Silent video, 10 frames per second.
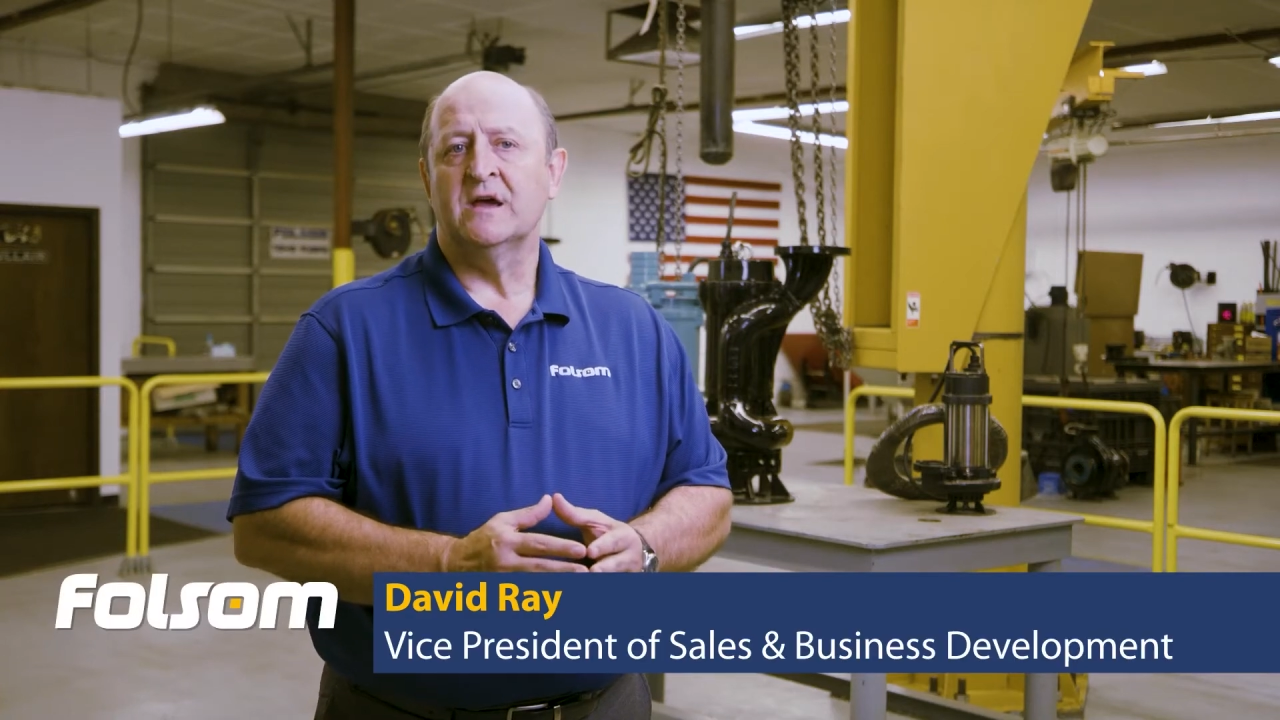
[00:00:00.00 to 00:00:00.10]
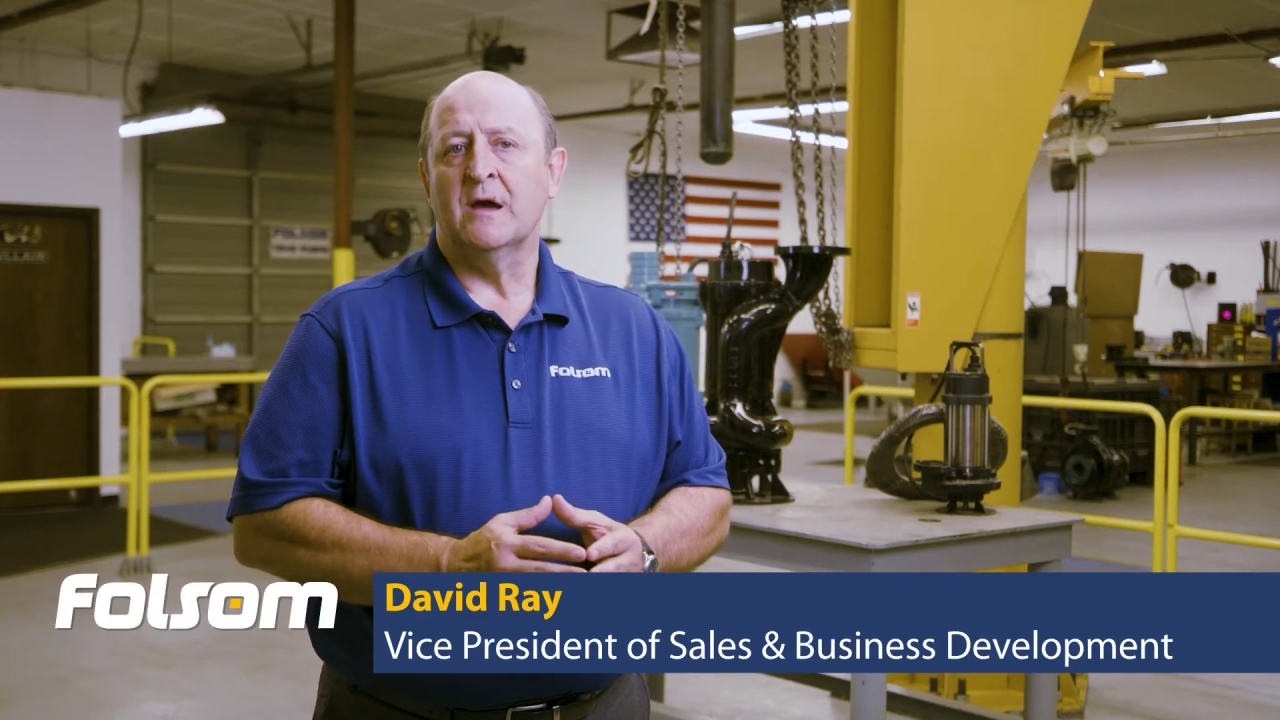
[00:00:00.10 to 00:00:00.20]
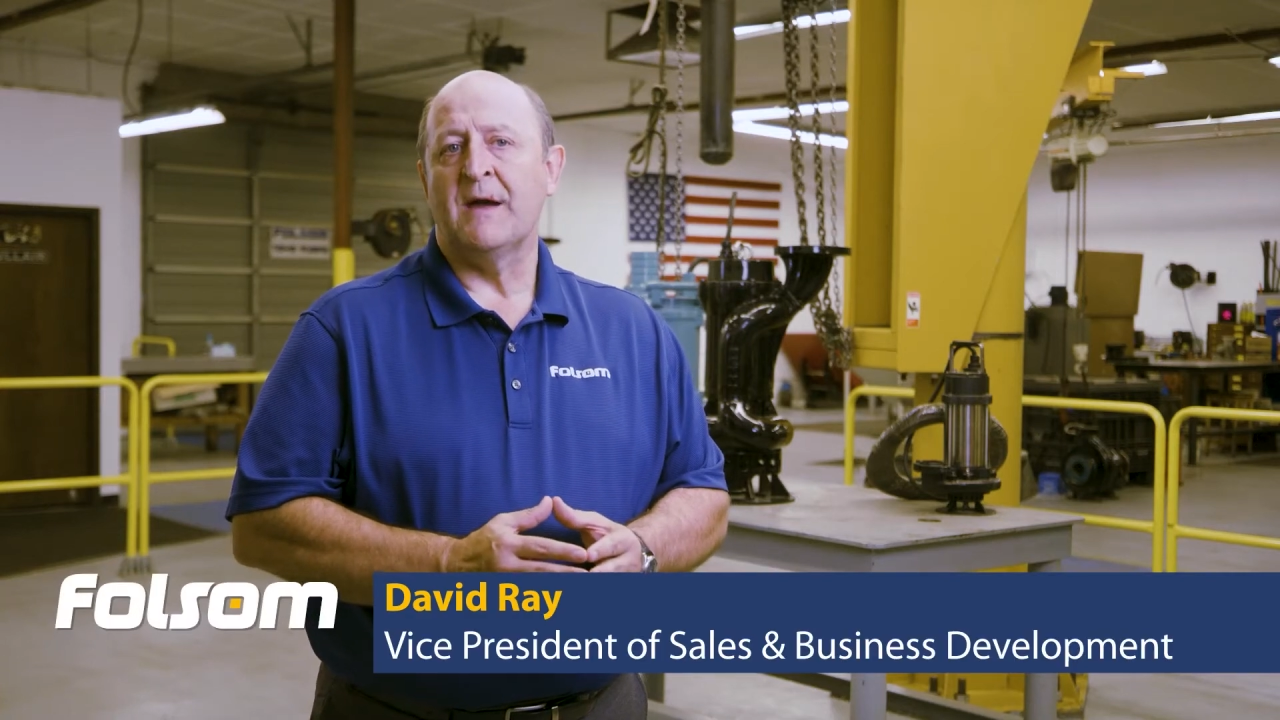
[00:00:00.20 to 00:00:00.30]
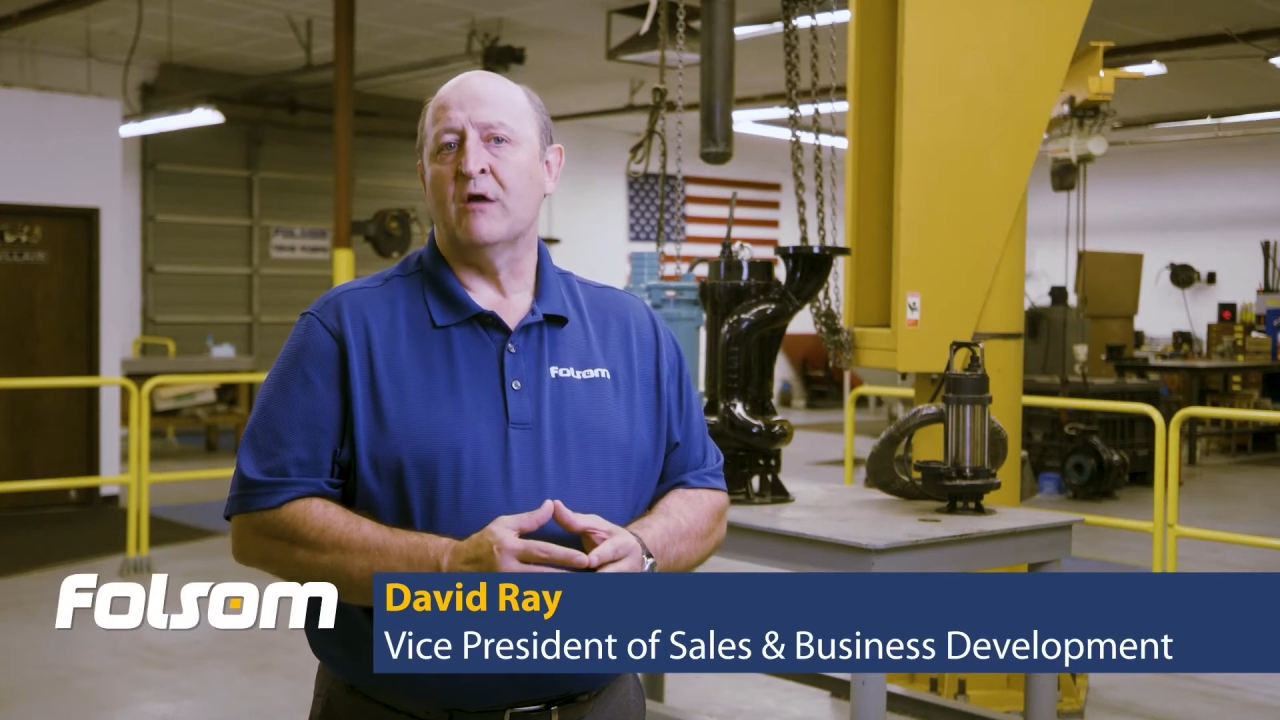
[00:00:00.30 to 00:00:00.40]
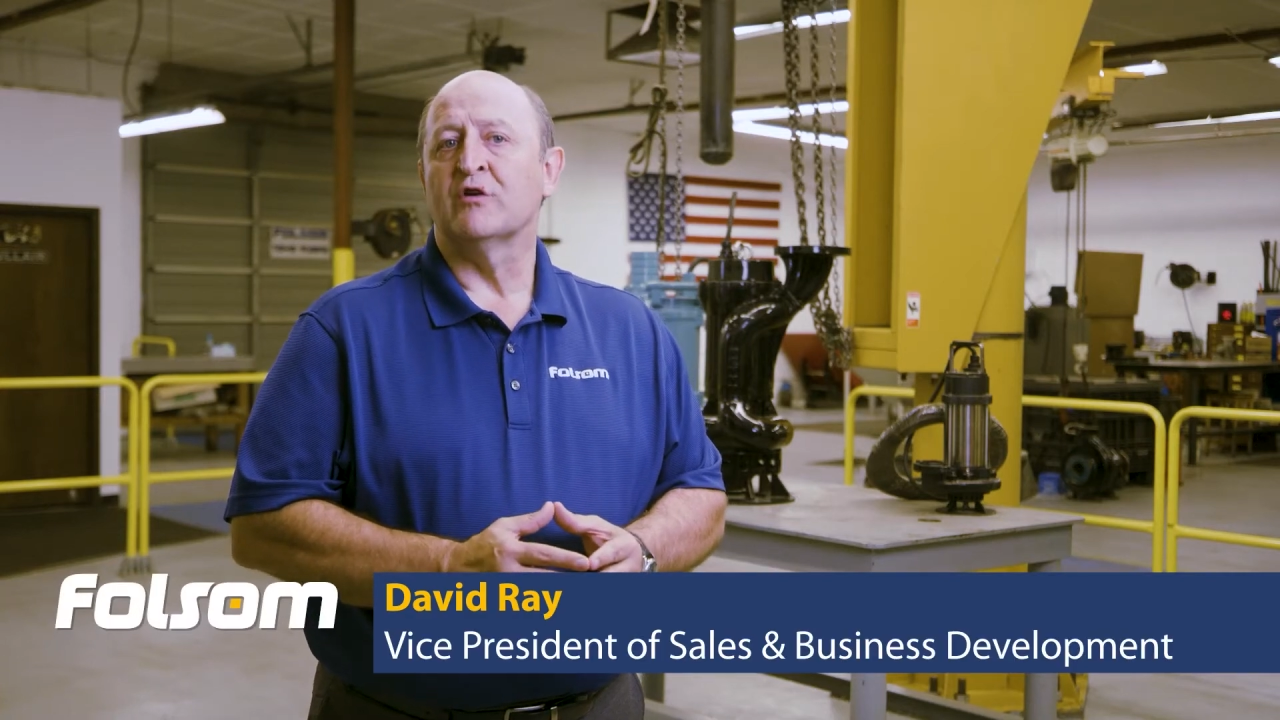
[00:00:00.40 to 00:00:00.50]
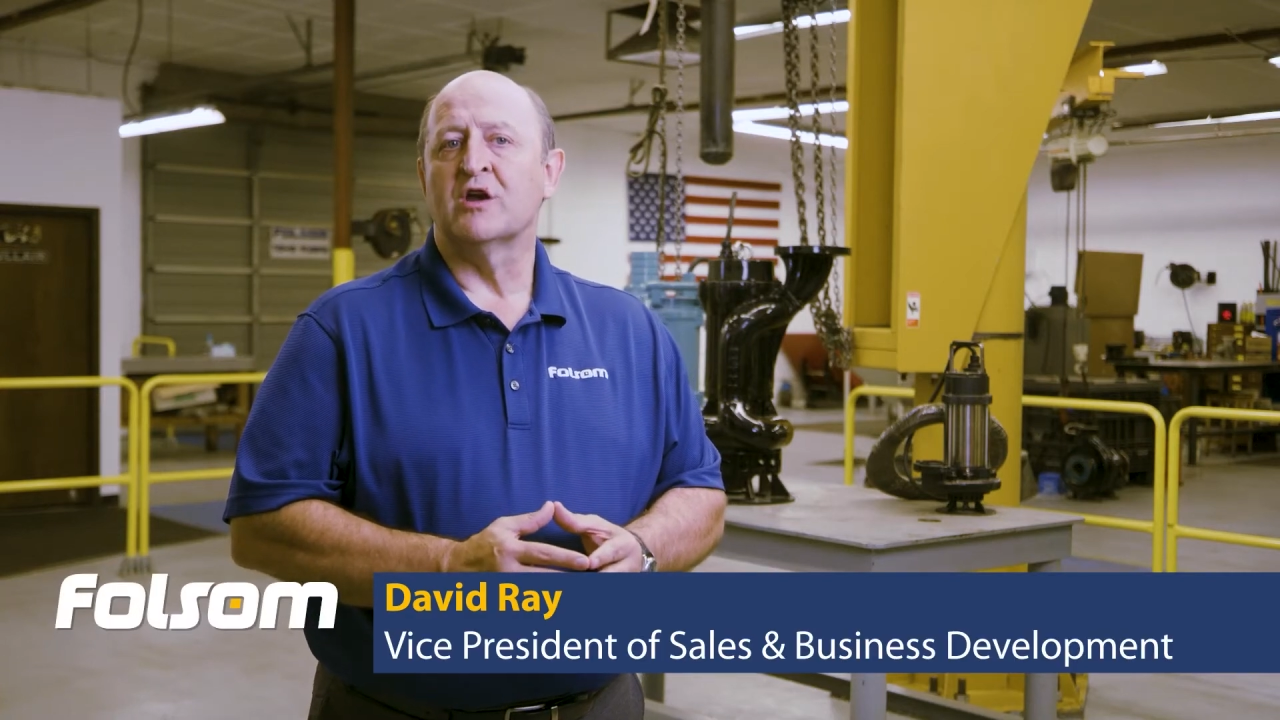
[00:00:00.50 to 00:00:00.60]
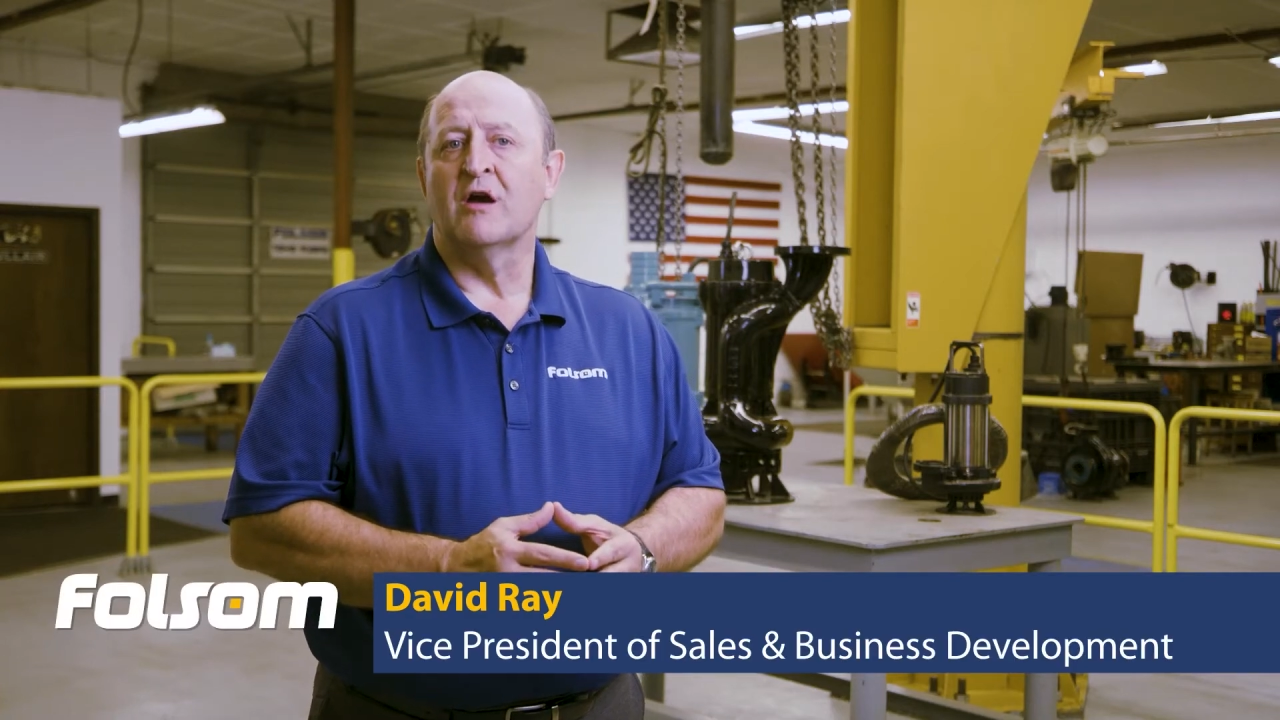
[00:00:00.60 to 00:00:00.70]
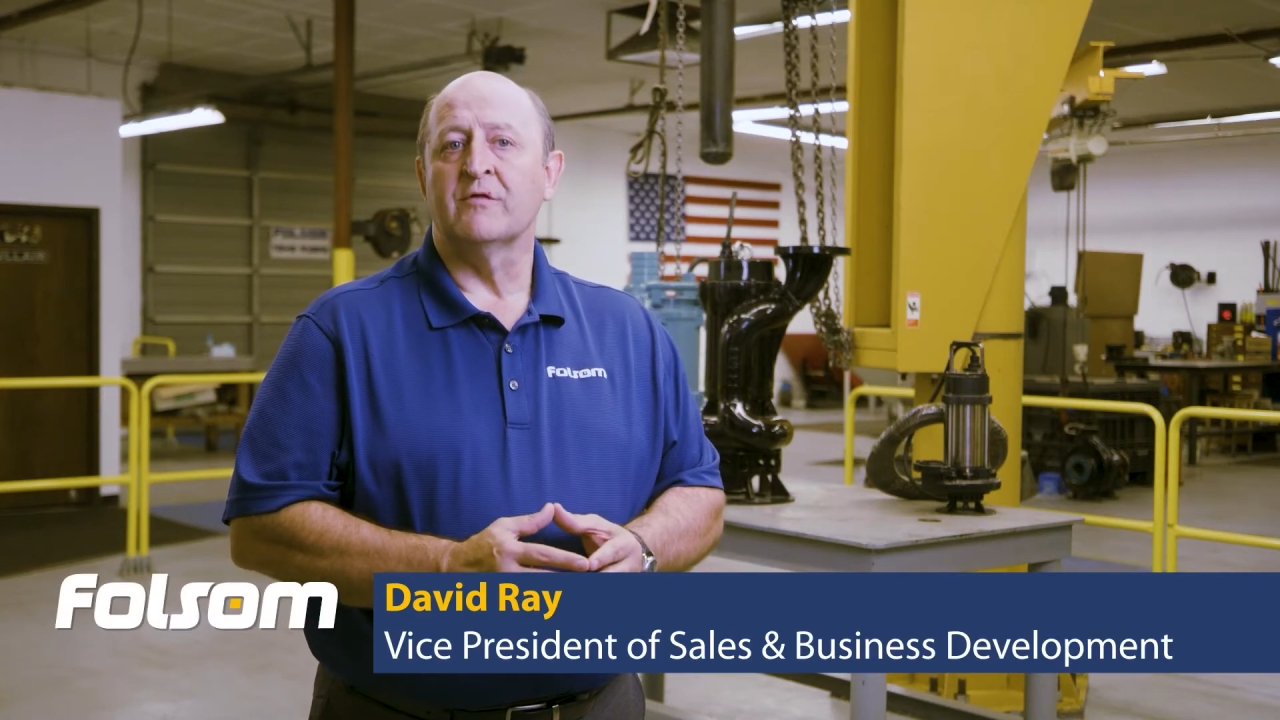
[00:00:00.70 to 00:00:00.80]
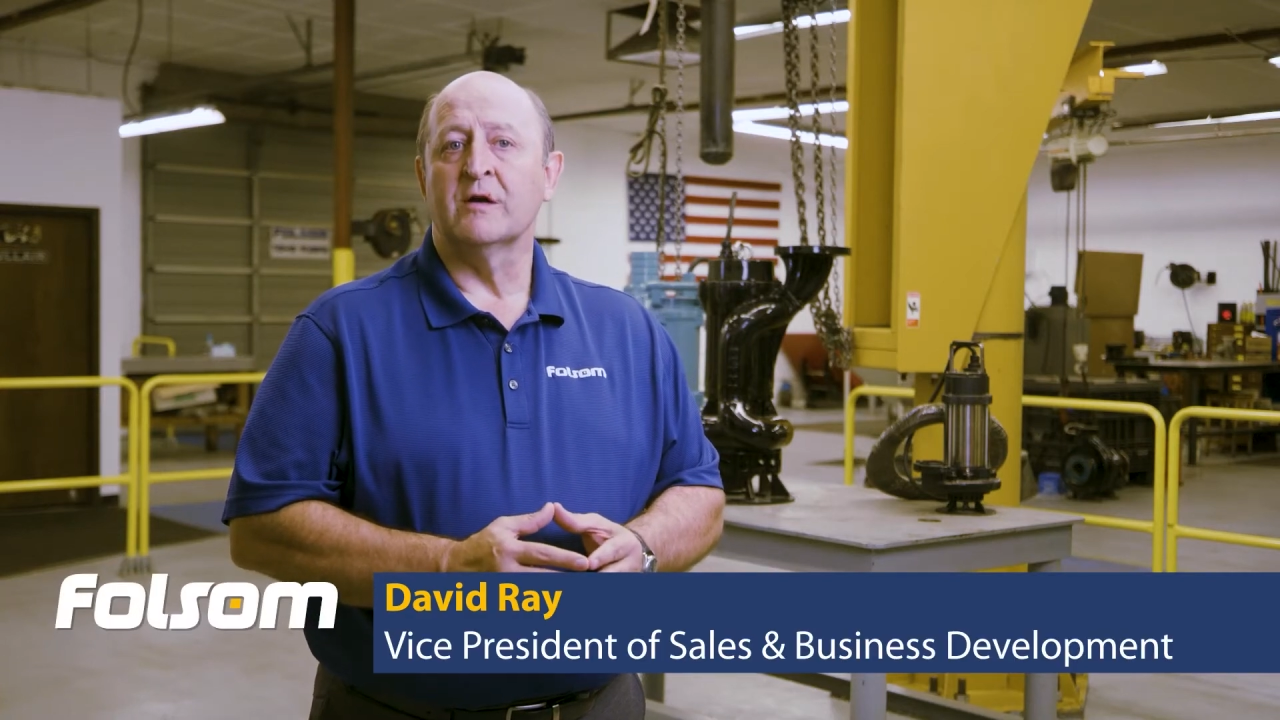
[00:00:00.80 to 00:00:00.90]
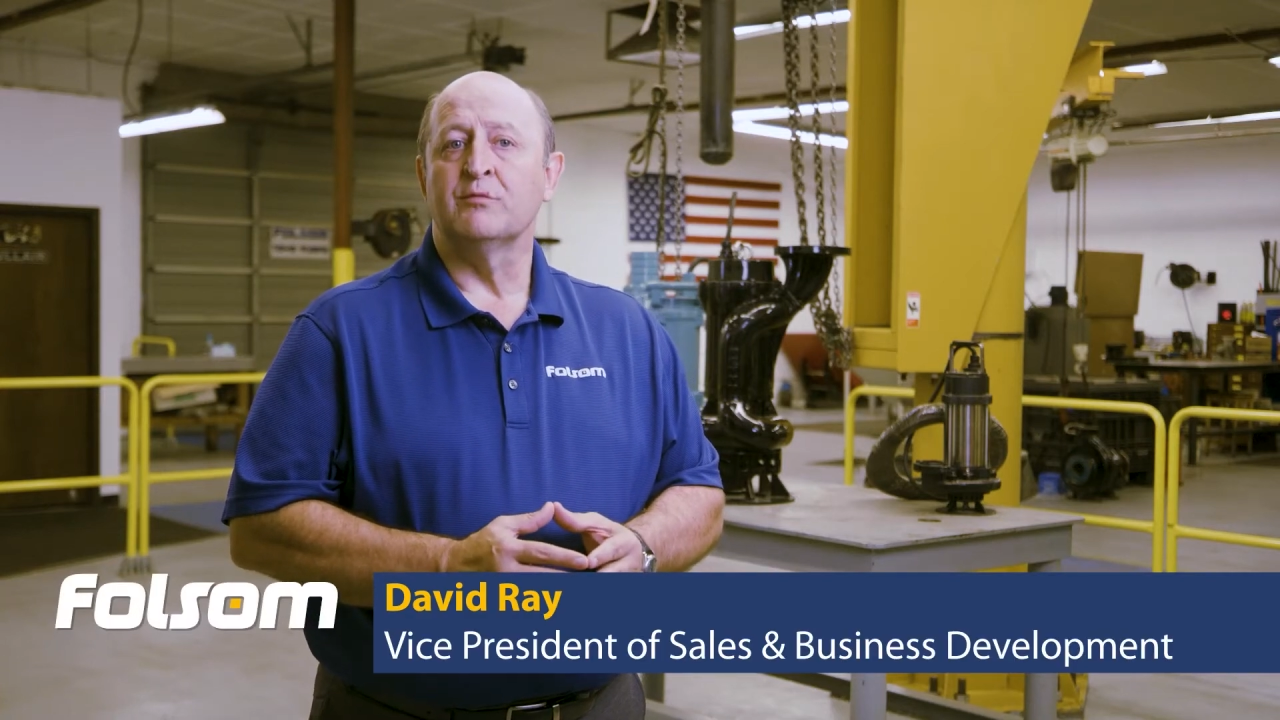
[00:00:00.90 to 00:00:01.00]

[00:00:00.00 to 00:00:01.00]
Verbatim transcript: about recovering